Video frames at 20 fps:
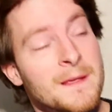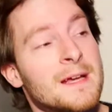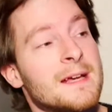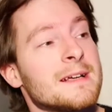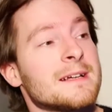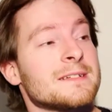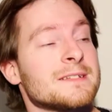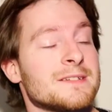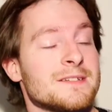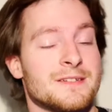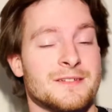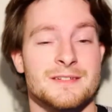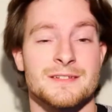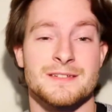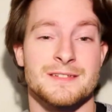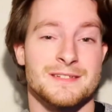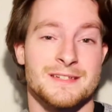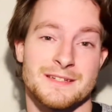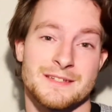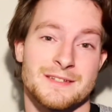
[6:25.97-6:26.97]

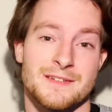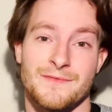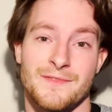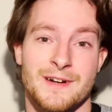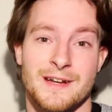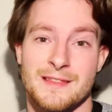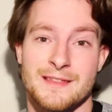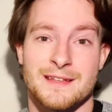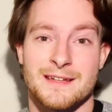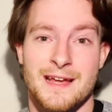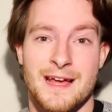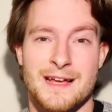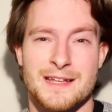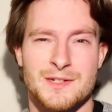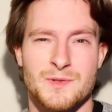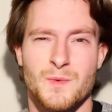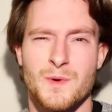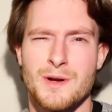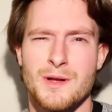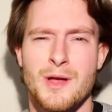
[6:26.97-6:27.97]
Because it's a funny thing to ask.
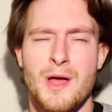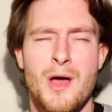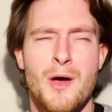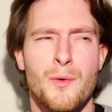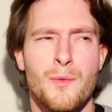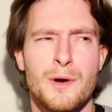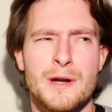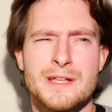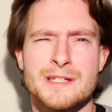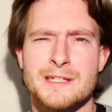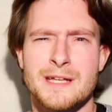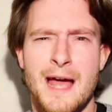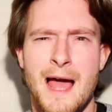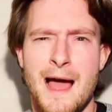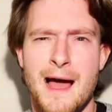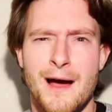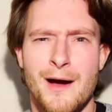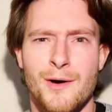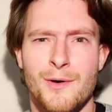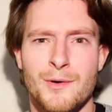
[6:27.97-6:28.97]
What is
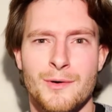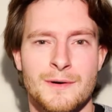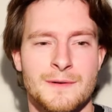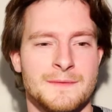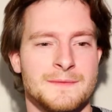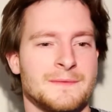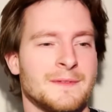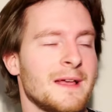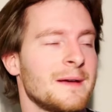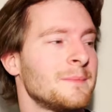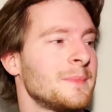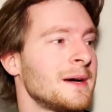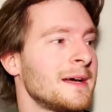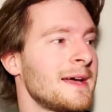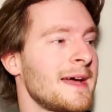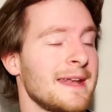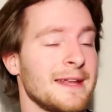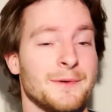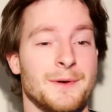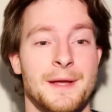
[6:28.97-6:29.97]
cow? But
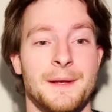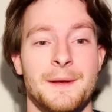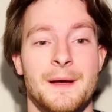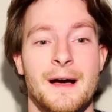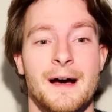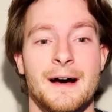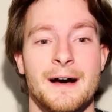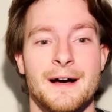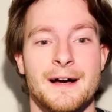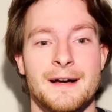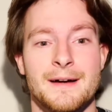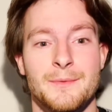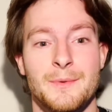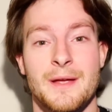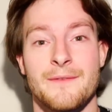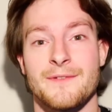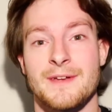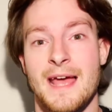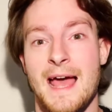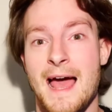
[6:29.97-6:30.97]
anyway, we
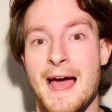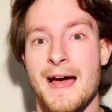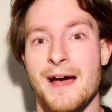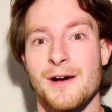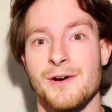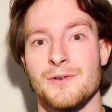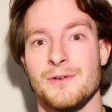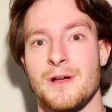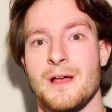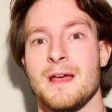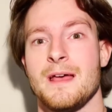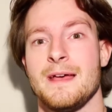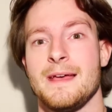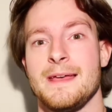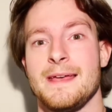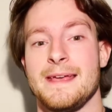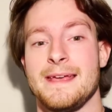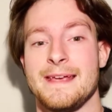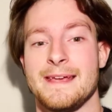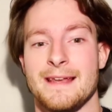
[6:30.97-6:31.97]
have cow,
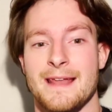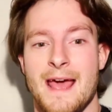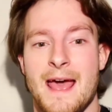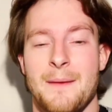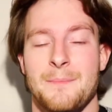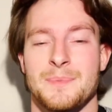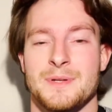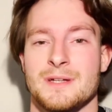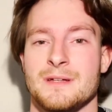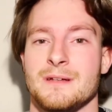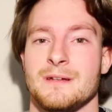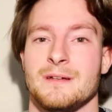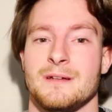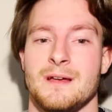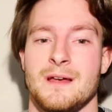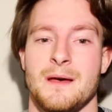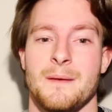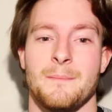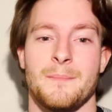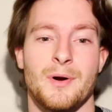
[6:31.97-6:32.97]
inept,
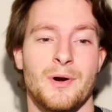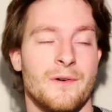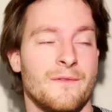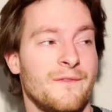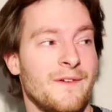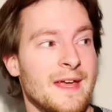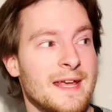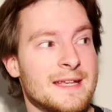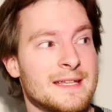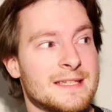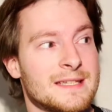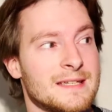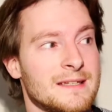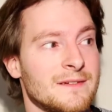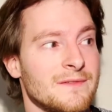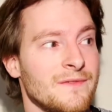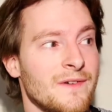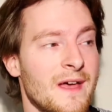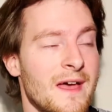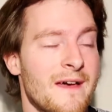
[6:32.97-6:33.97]

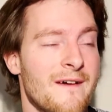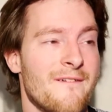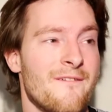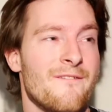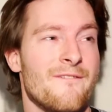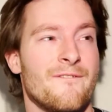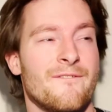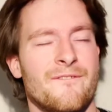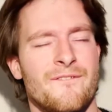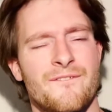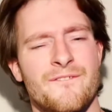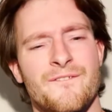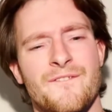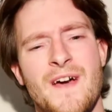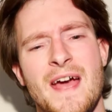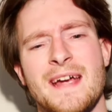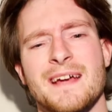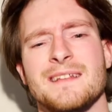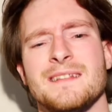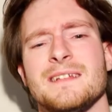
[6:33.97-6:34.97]
pervasive,
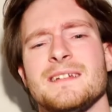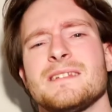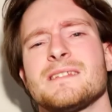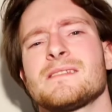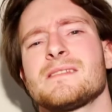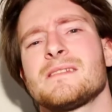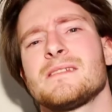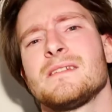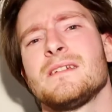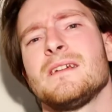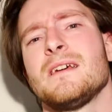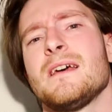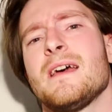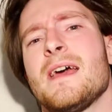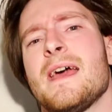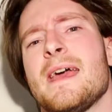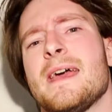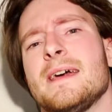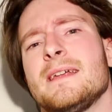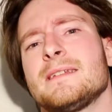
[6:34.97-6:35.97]
feckless,
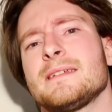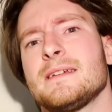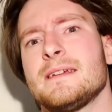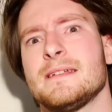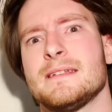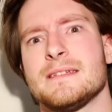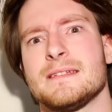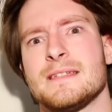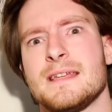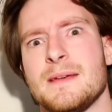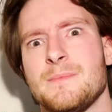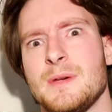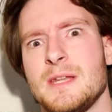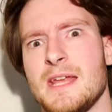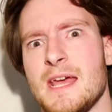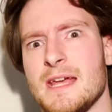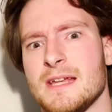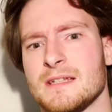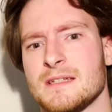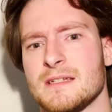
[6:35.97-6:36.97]
and
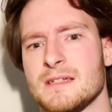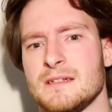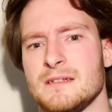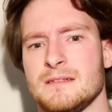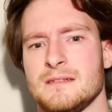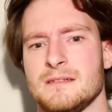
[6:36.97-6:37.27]
intimidate.